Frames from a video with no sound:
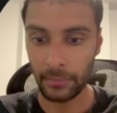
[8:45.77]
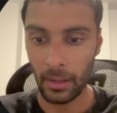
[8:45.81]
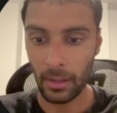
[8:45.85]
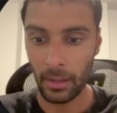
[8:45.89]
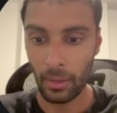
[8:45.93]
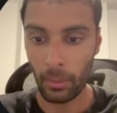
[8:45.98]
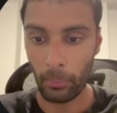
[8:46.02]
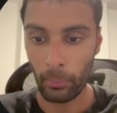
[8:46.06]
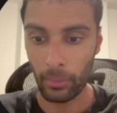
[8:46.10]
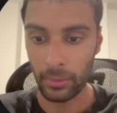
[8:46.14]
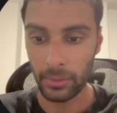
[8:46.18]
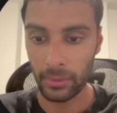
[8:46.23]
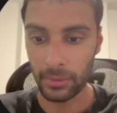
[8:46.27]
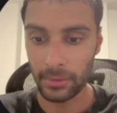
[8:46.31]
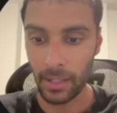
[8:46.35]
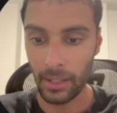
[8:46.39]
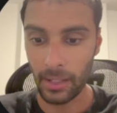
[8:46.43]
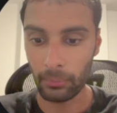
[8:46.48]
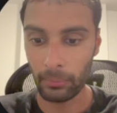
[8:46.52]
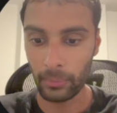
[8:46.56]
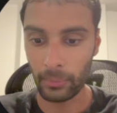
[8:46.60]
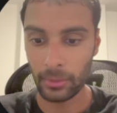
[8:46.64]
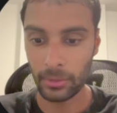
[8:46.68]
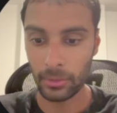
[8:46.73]
what you then
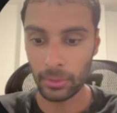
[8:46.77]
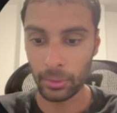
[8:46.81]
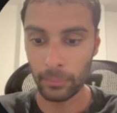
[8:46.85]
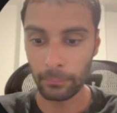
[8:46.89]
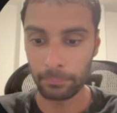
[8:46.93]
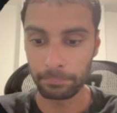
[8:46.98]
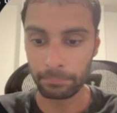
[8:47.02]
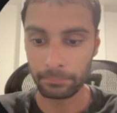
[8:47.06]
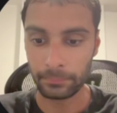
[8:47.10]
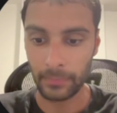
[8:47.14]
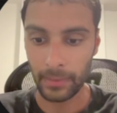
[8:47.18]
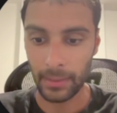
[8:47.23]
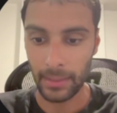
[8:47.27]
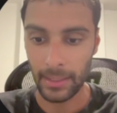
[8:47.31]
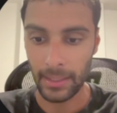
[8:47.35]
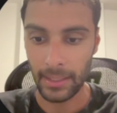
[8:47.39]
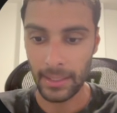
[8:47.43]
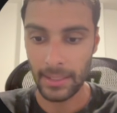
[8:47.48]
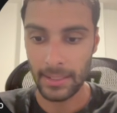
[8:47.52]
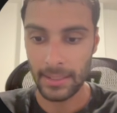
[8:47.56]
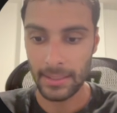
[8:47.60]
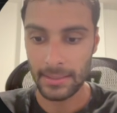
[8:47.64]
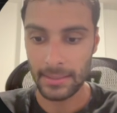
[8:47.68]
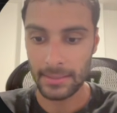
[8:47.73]
want to do
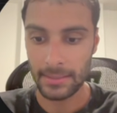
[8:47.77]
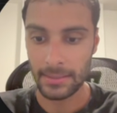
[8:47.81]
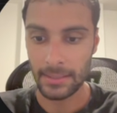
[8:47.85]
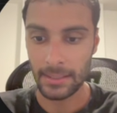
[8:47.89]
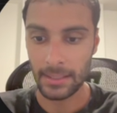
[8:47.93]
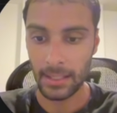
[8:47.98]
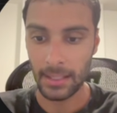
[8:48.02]
is